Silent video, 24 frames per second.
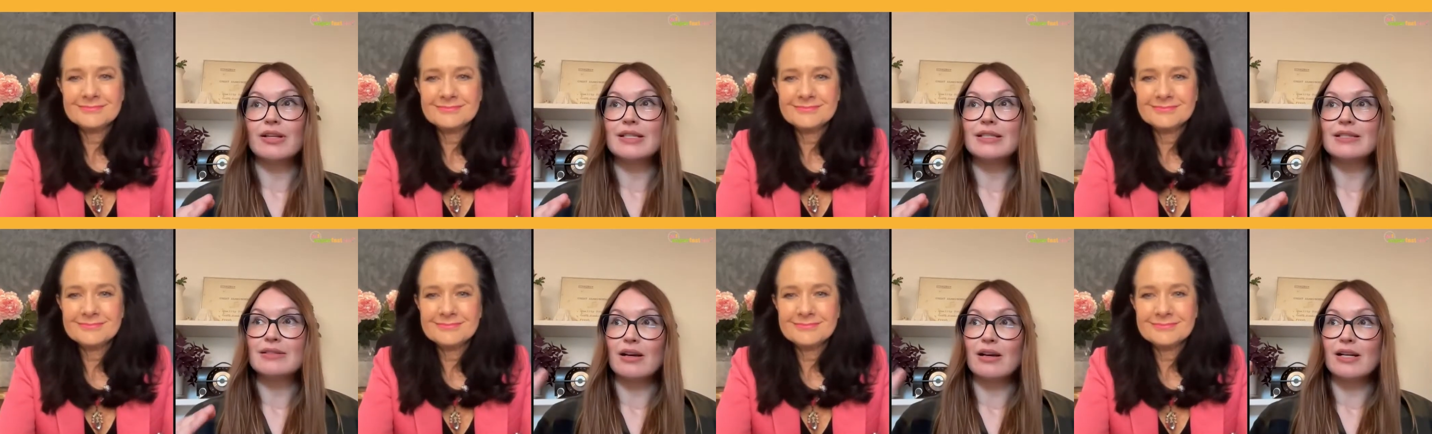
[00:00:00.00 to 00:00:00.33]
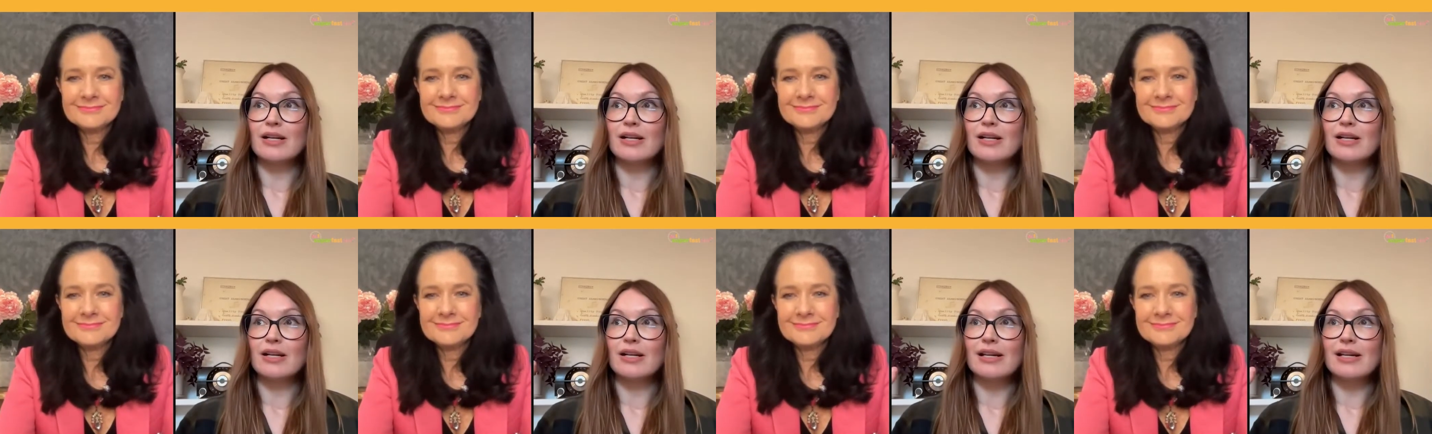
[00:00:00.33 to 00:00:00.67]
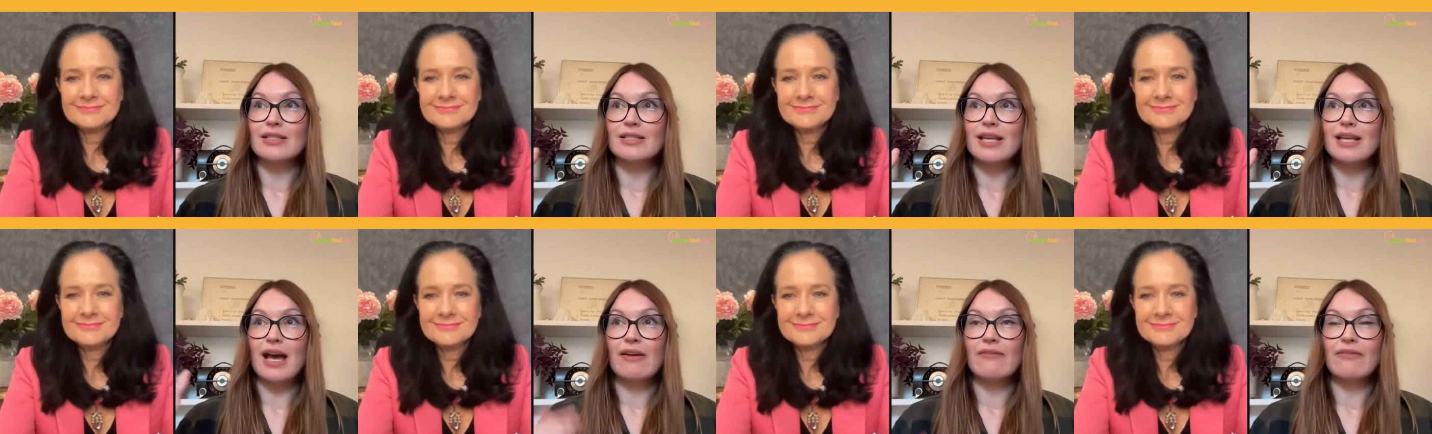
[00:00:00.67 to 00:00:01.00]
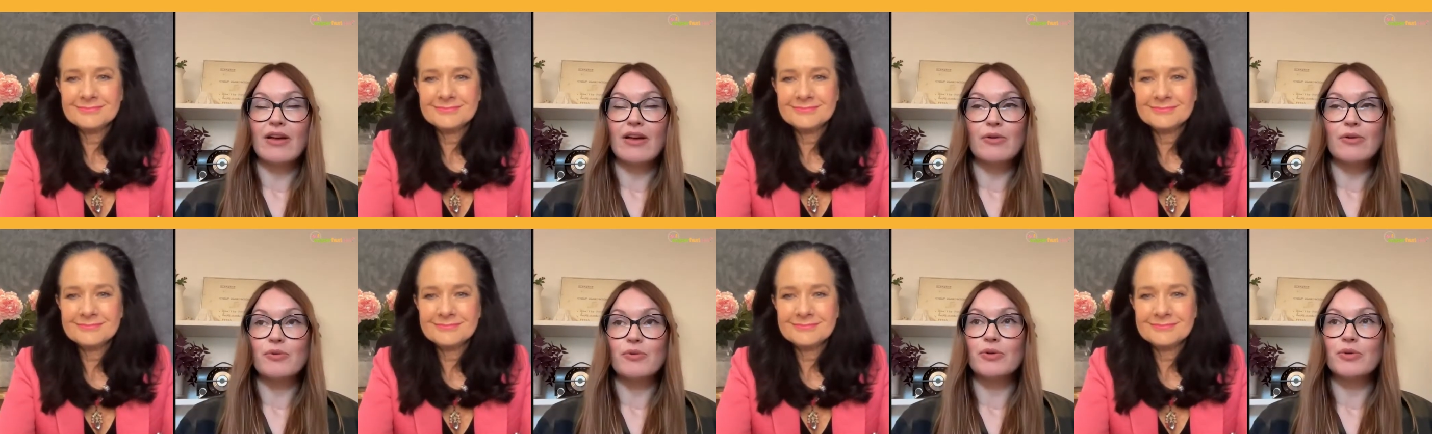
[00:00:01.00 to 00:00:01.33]
Speaker 1: As long as I just have
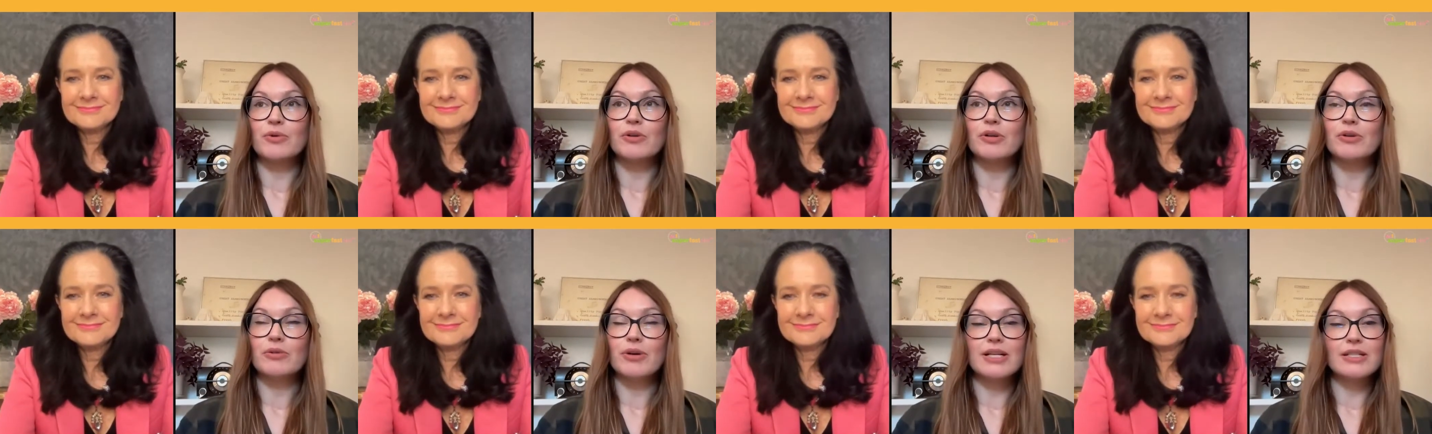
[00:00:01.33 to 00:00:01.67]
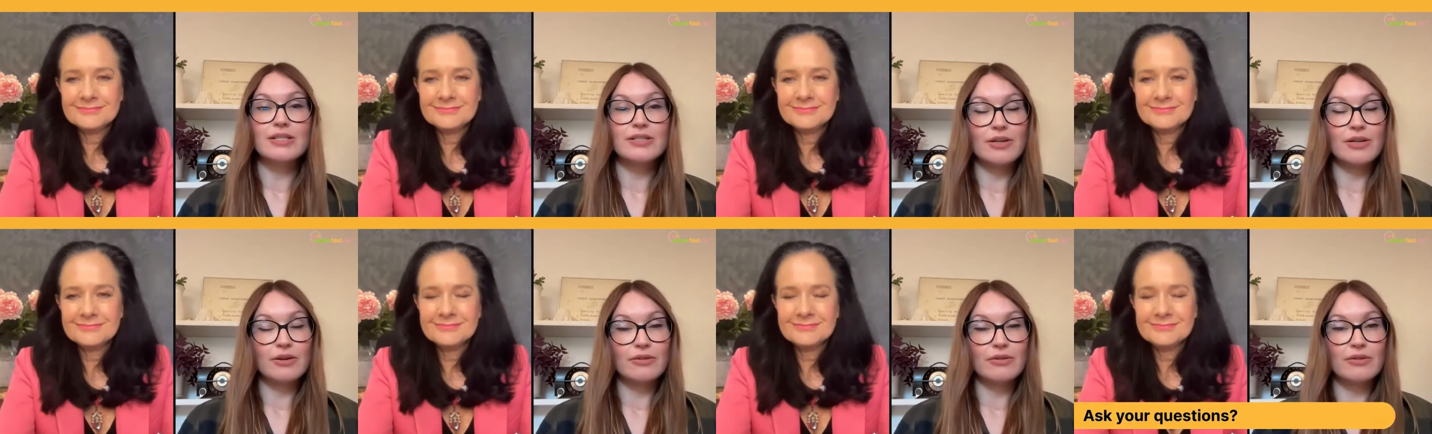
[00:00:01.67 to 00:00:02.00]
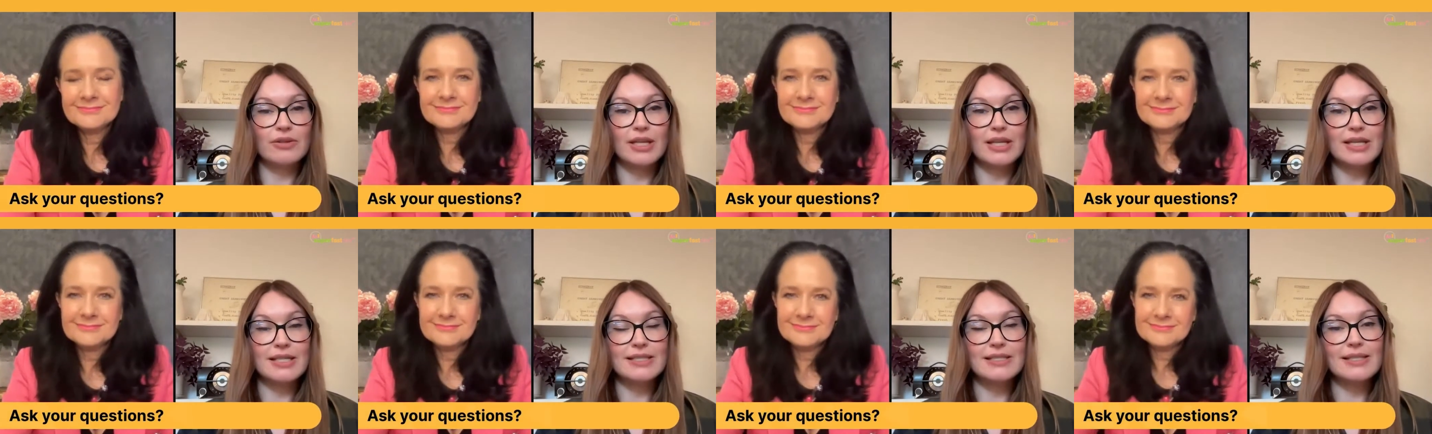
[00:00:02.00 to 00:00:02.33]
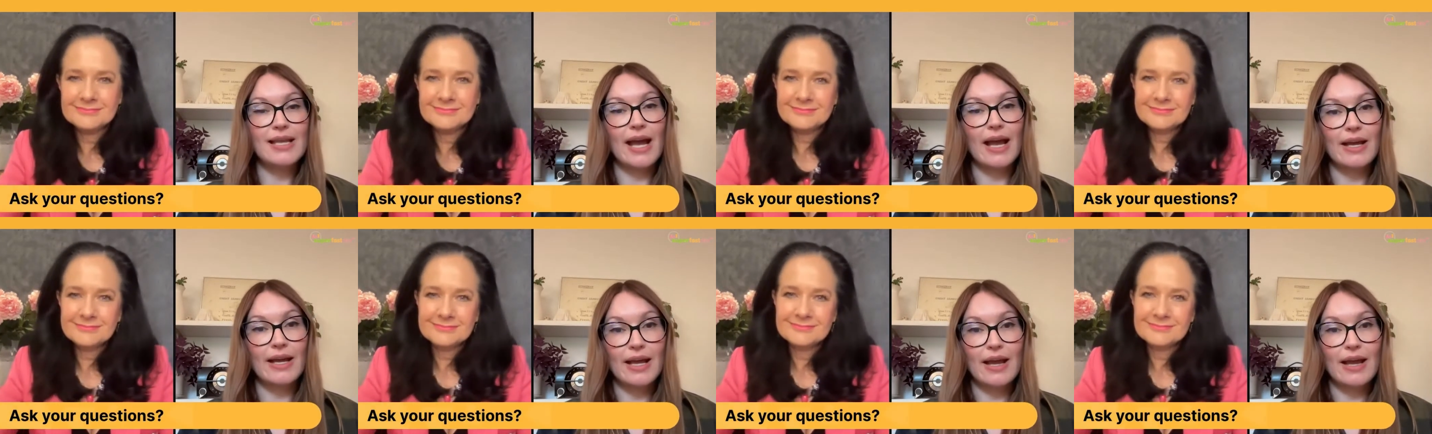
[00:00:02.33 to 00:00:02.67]
that rule where I don't like
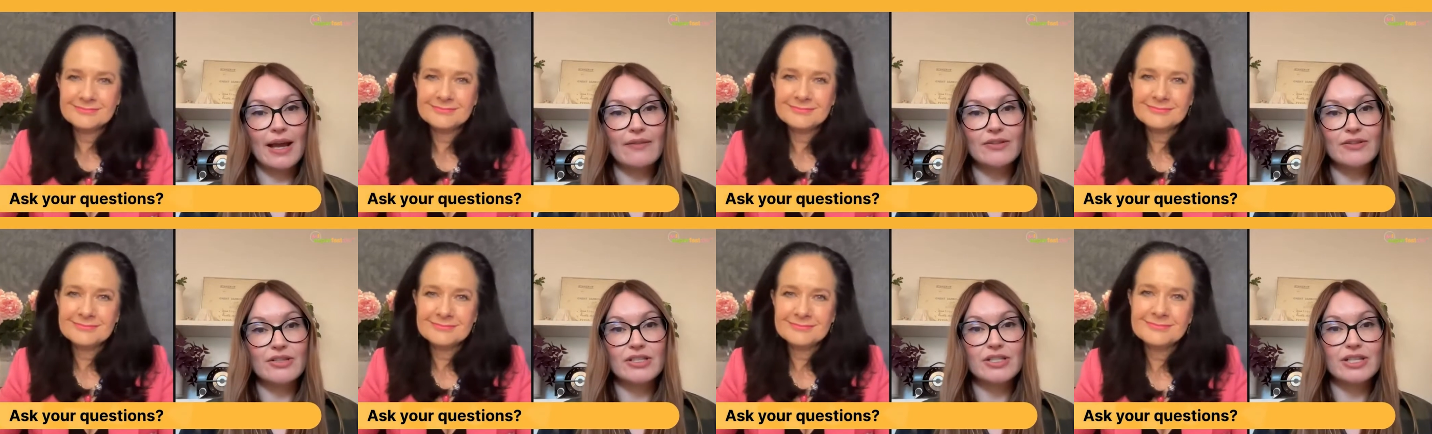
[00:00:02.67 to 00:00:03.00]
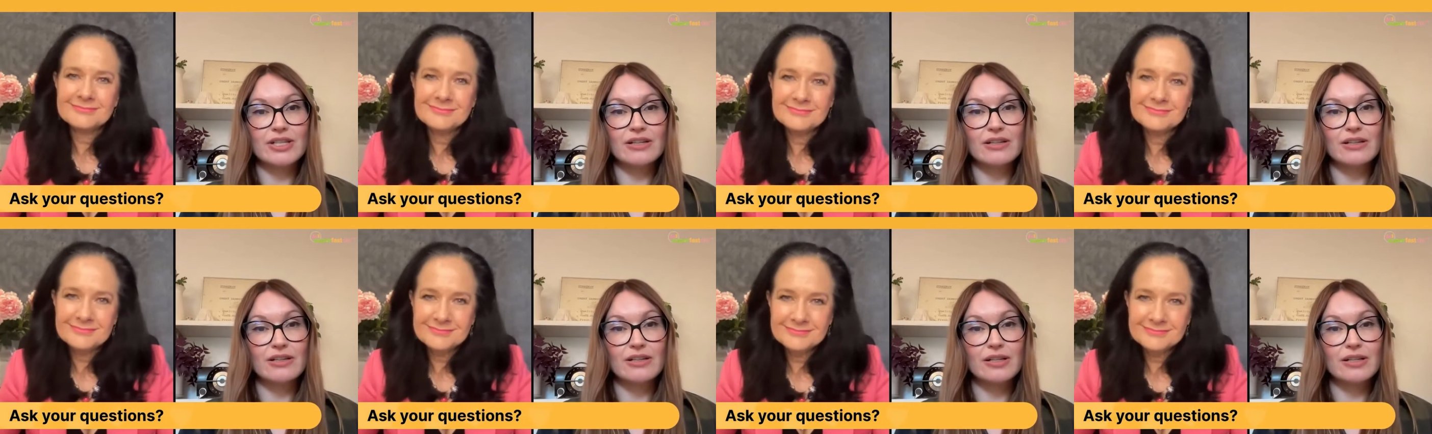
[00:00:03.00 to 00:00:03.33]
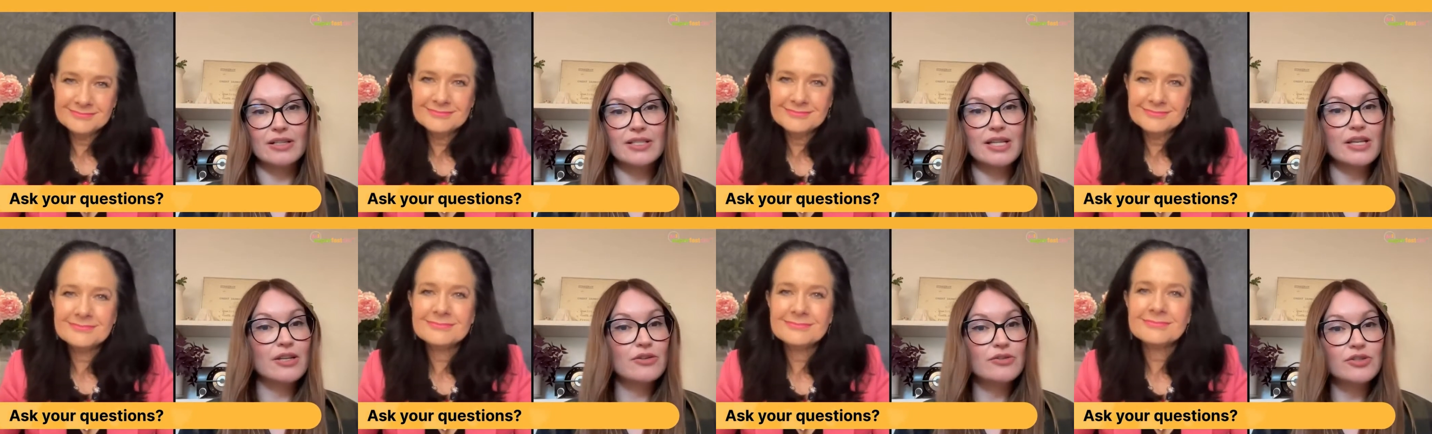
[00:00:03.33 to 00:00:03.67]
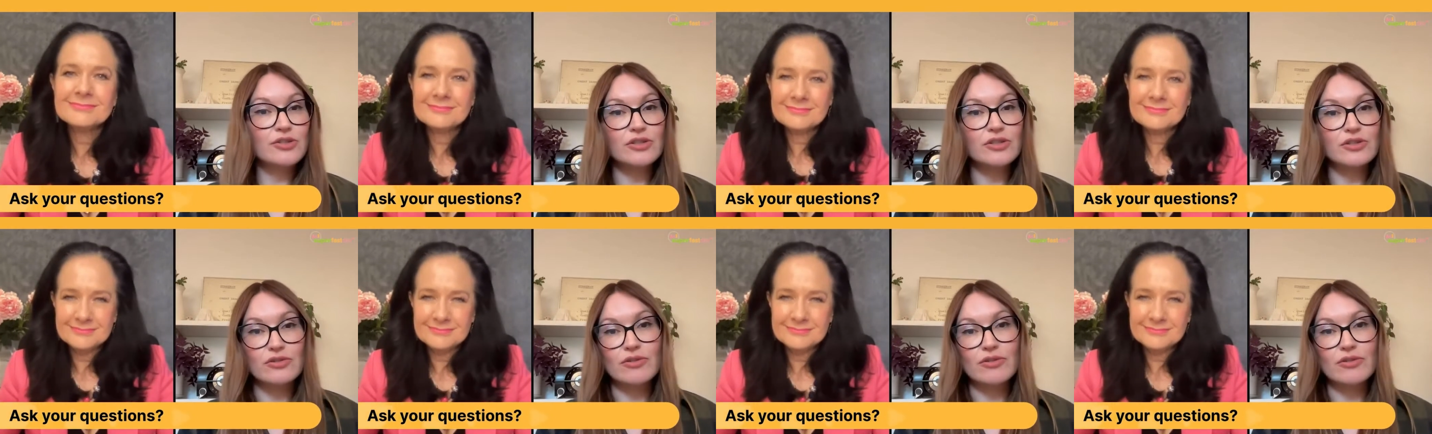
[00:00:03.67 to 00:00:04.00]
snack after dinner, because I used
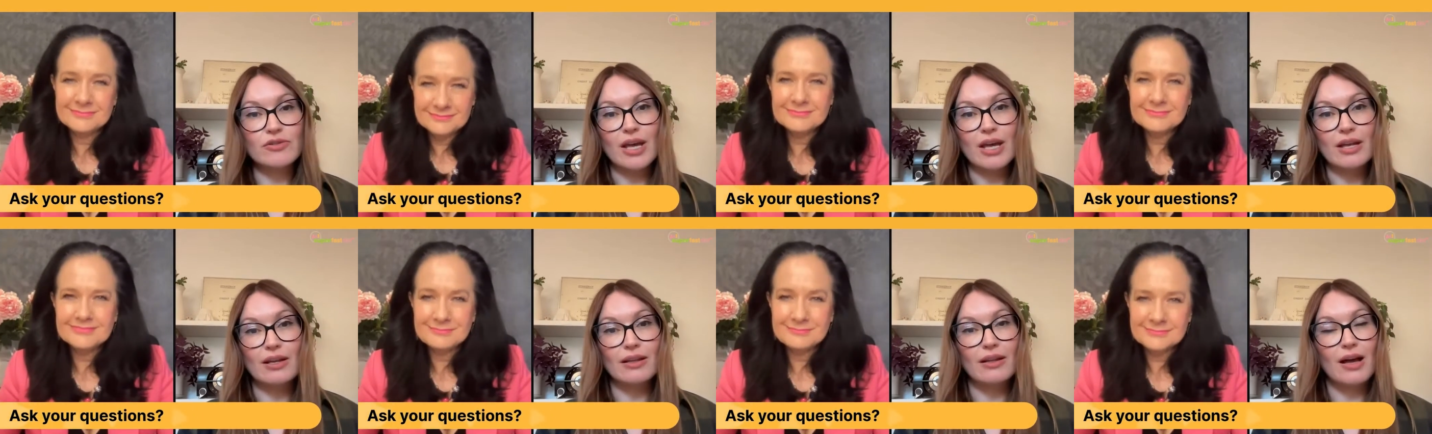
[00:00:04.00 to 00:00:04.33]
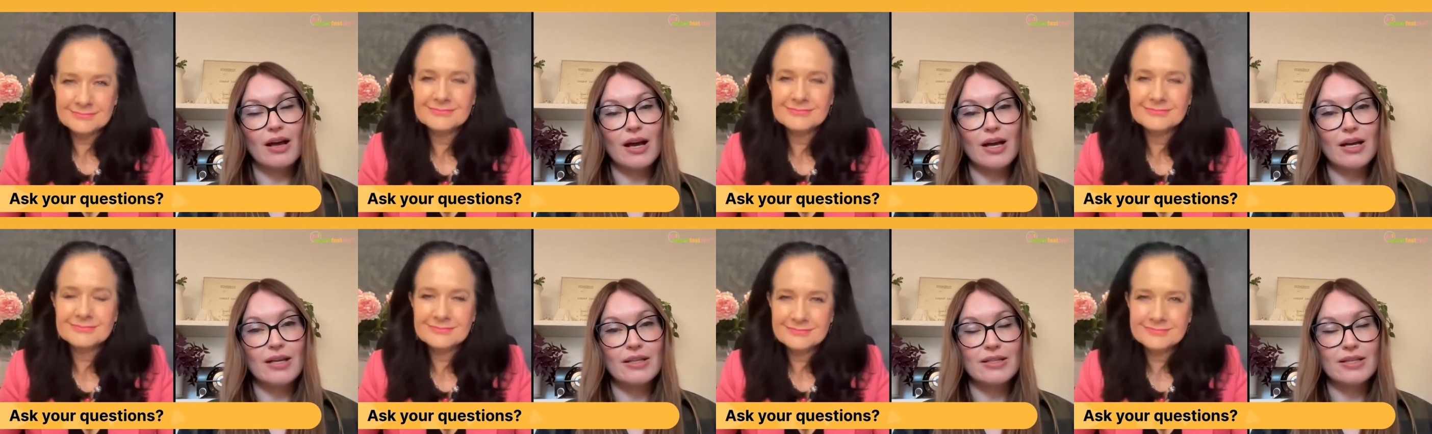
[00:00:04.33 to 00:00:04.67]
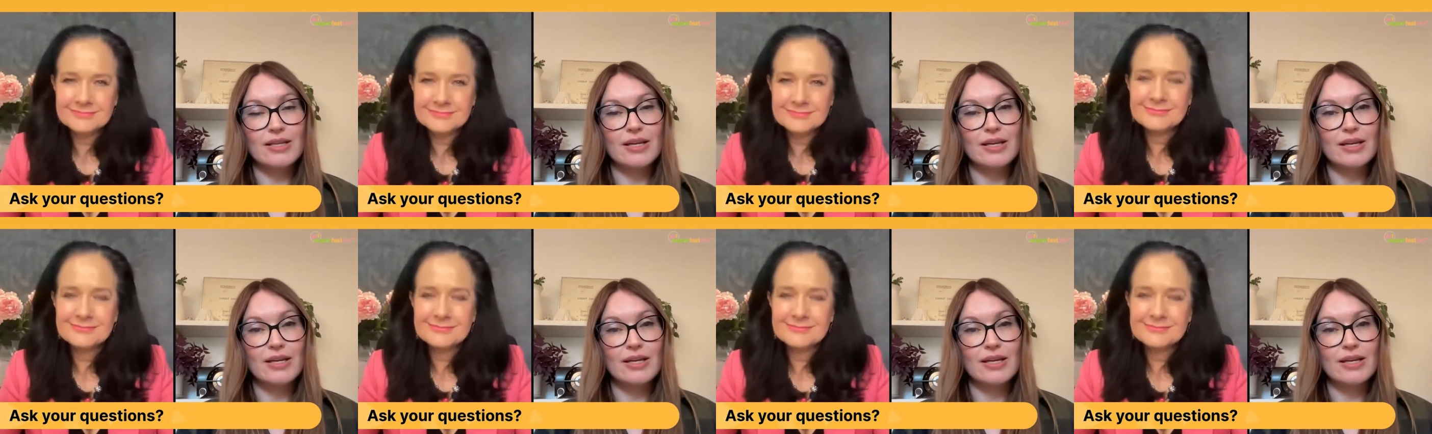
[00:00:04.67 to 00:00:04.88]
to do that a lot.